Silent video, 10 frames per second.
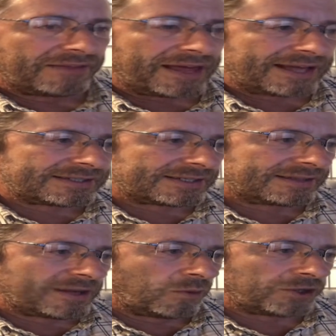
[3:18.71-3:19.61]
That
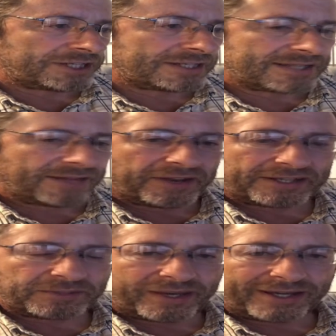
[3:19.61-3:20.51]
worksheet is on the
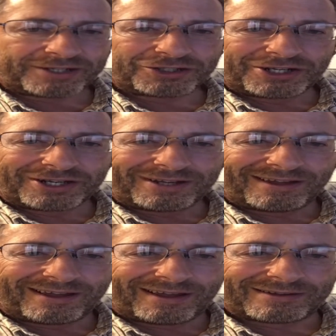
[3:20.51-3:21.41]
next page,
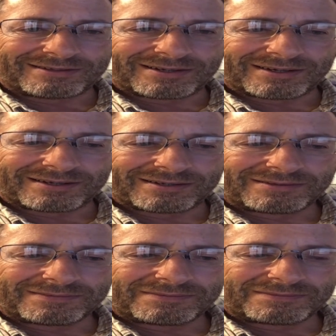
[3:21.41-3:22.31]
and
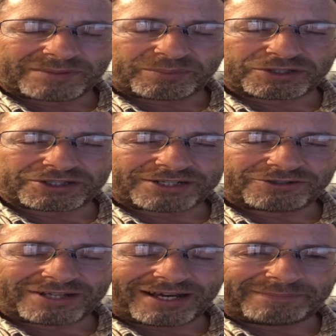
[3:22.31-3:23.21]

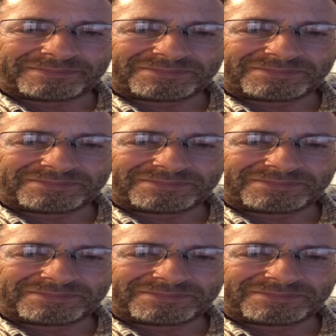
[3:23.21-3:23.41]
appreciate your time.